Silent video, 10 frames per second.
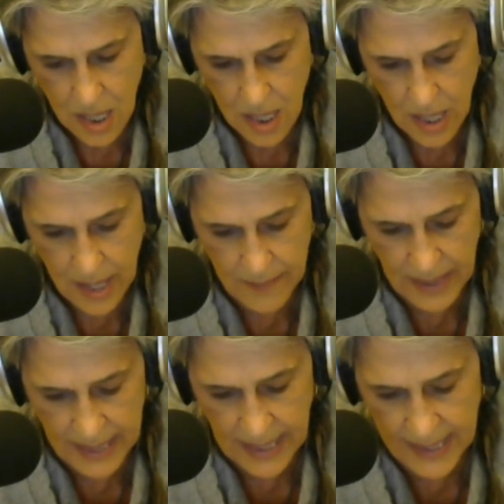And
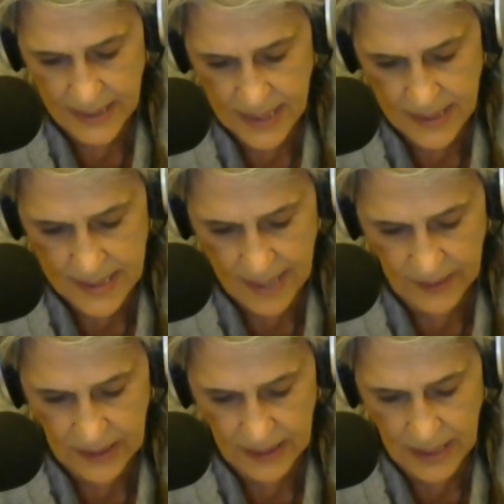by
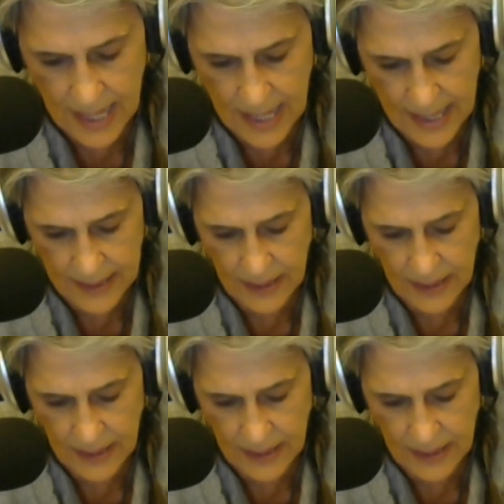1979,